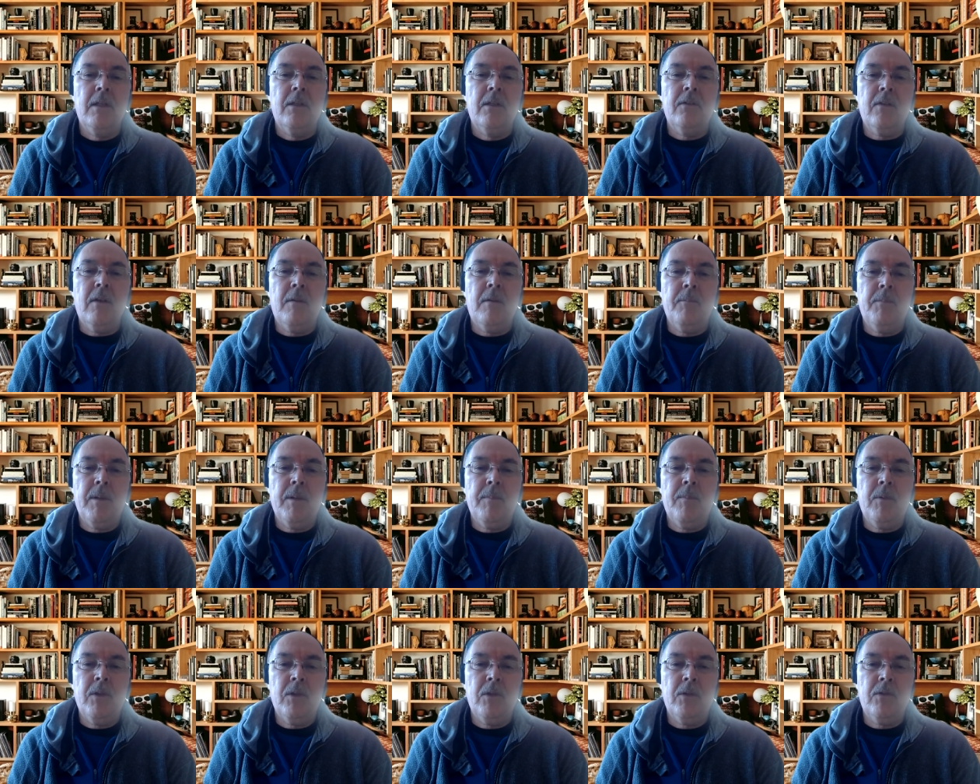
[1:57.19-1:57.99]
Some
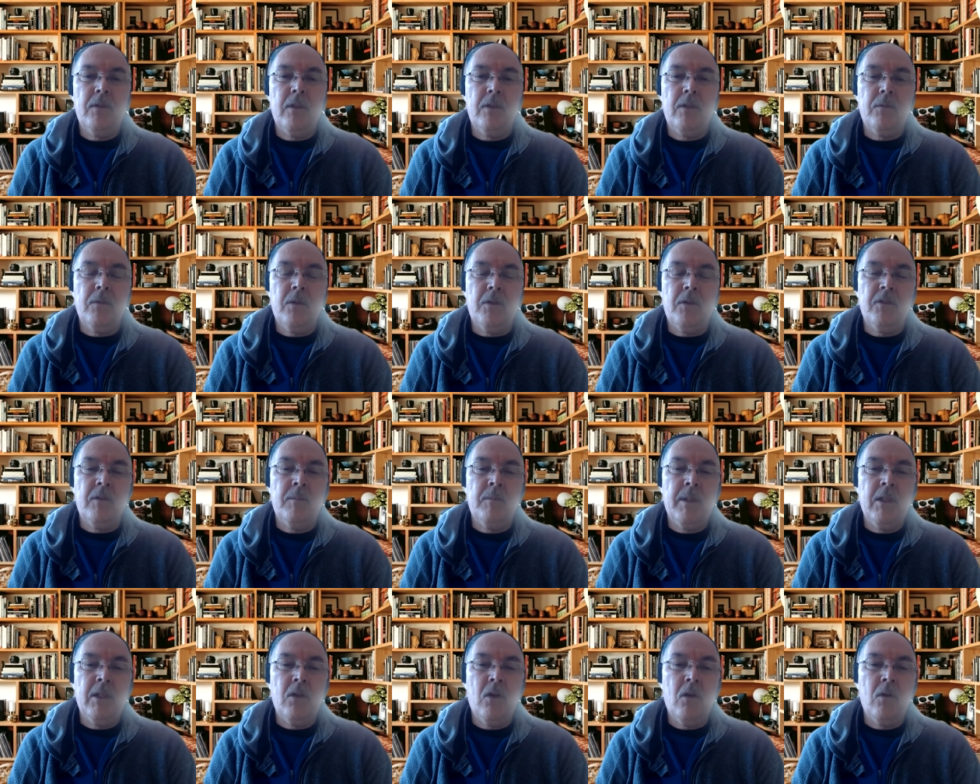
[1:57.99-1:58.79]
people use Israel to
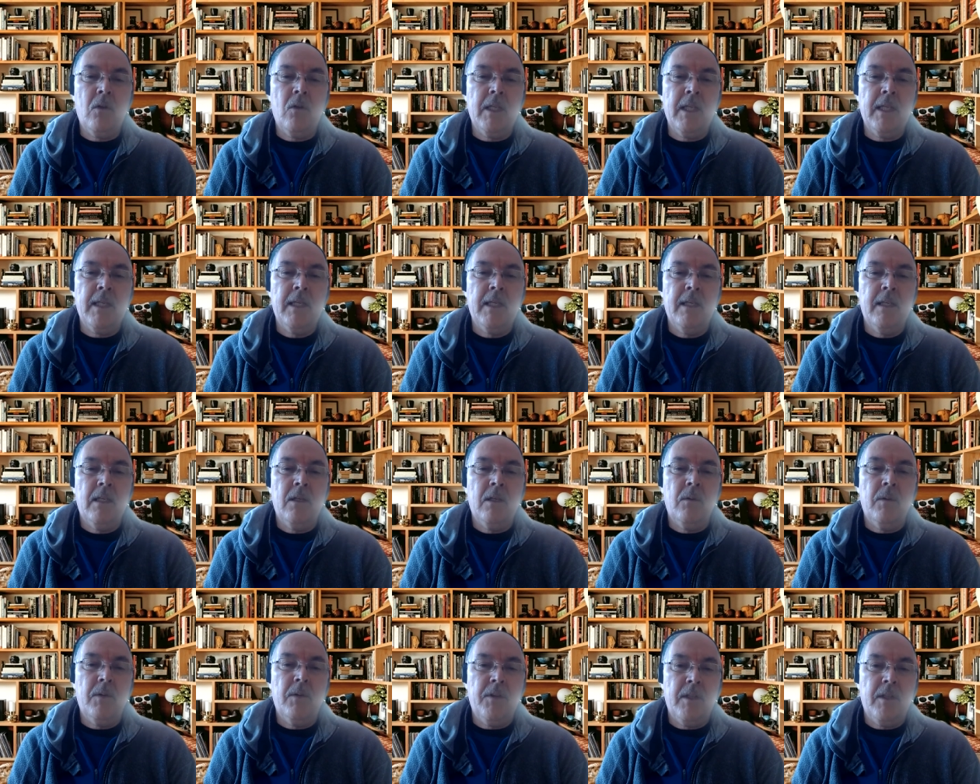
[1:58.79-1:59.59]
mean only
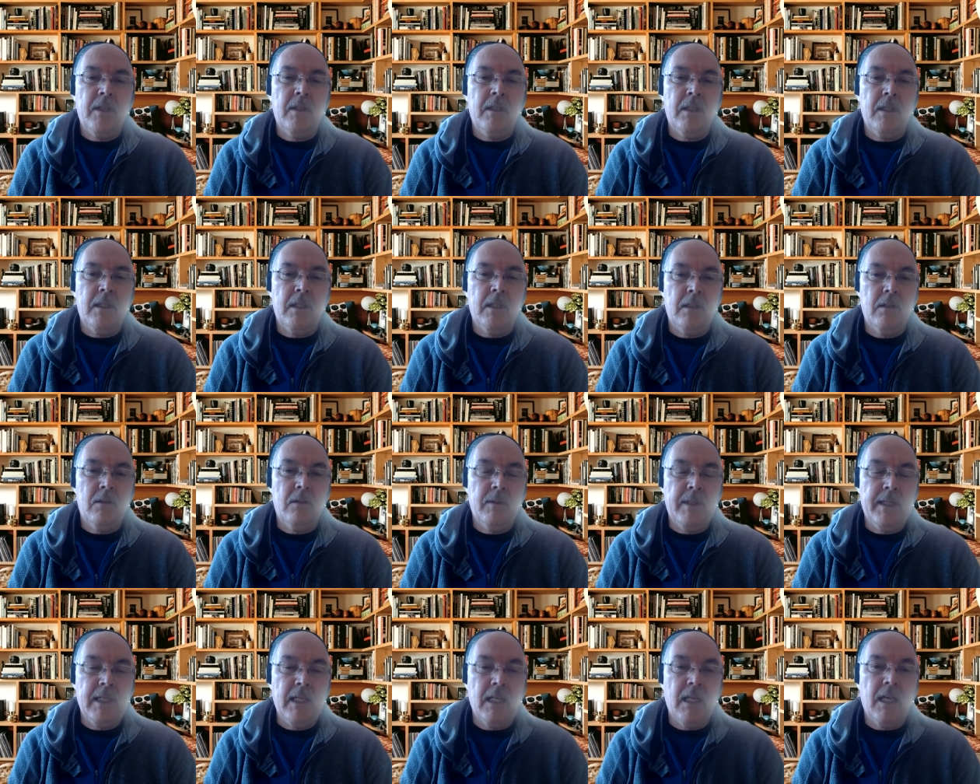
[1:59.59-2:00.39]
within the
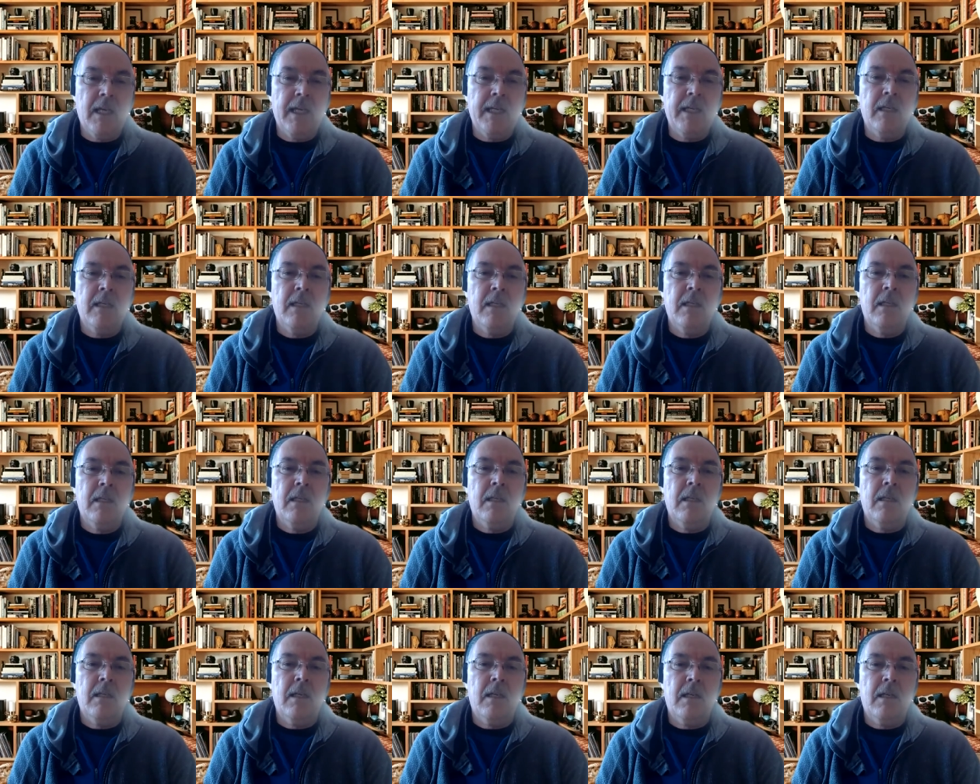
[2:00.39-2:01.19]
green line,
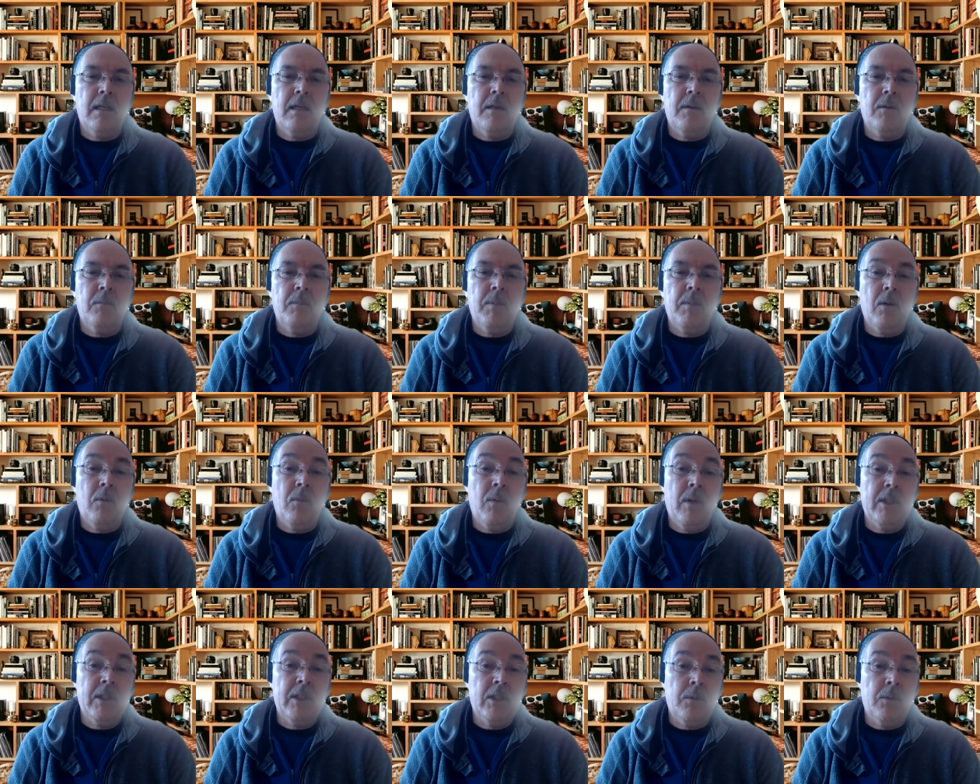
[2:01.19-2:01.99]
uh, but
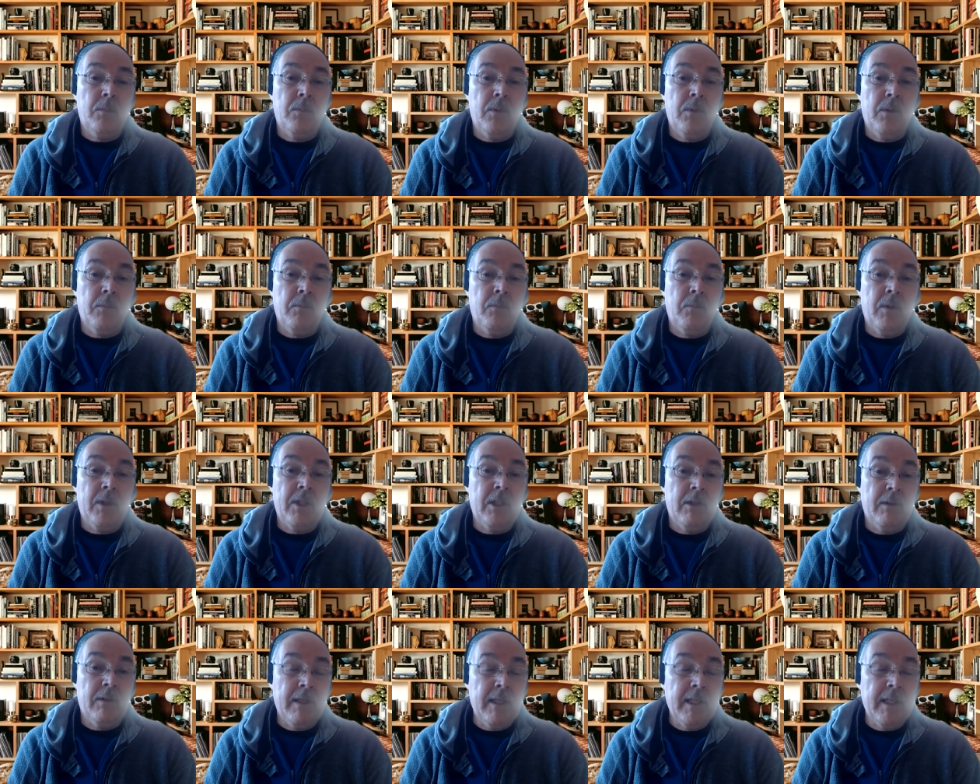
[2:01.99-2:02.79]
when you're when you're